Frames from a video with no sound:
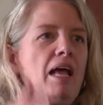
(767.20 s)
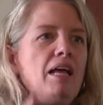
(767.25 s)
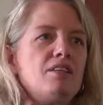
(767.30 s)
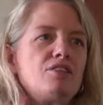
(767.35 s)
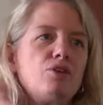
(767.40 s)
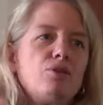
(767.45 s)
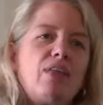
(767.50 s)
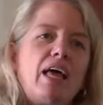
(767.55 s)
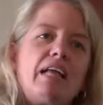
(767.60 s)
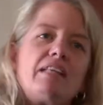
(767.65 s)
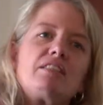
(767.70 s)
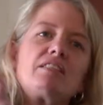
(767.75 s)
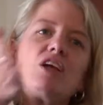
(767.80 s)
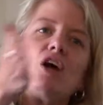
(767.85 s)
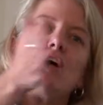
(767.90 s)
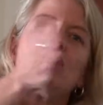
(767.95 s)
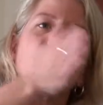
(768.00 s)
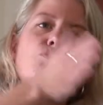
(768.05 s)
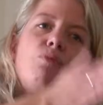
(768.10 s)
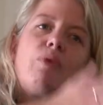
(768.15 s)
So that's
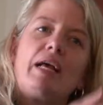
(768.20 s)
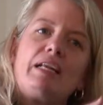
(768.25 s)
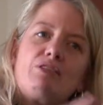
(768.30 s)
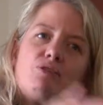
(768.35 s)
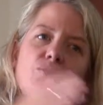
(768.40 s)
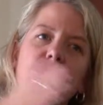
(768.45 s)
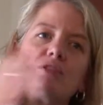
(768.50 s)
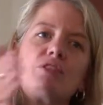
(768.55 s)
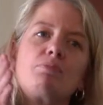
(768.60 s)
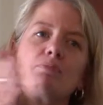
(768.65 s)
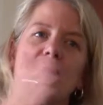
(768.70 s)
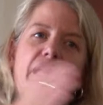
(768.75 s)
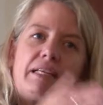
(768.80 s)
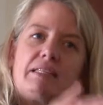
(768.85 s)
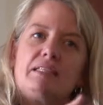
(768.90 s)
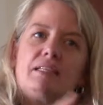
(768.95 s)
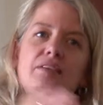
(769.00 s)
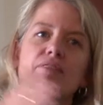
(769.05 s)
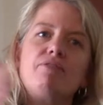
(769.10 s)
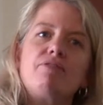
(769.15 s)
called
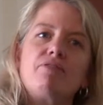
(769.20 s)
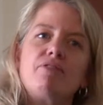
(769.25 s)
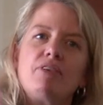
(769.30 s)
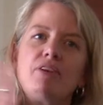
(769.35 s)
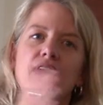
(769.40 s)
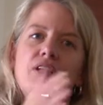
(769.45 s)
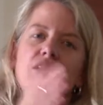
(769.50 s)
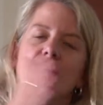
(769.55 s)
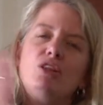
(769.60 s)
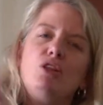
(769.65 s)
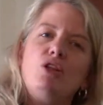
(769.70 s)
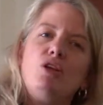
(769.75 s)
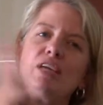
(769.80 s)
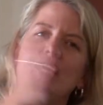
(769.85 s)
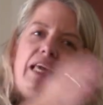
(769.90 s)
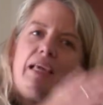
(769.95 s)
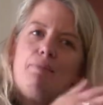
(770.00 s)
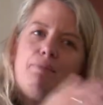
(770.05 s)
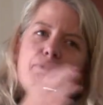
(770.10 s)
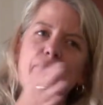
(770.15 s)
retrospective,
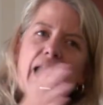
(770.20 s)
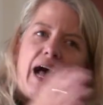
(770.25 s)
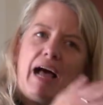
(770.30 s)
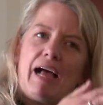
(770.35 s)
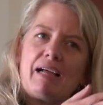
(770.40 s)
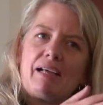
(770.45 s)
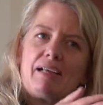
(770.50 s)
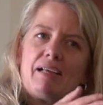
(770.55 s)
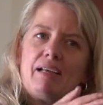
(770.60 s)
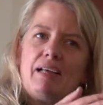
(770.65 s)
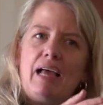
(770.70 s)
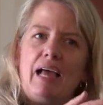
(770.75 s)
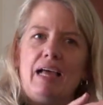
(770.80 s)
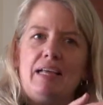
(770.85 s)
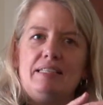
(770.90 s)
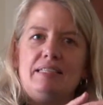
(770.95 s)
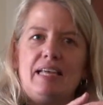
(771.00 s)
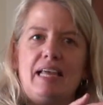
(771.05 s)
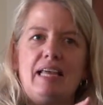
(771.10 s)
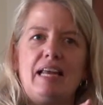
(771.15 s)
looking back
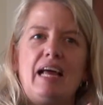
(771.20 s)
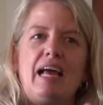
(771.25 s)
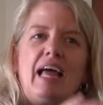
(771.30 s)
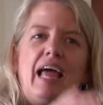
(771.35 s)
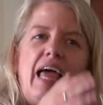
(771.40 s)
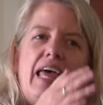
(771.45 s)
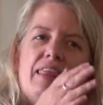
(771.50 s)
at data.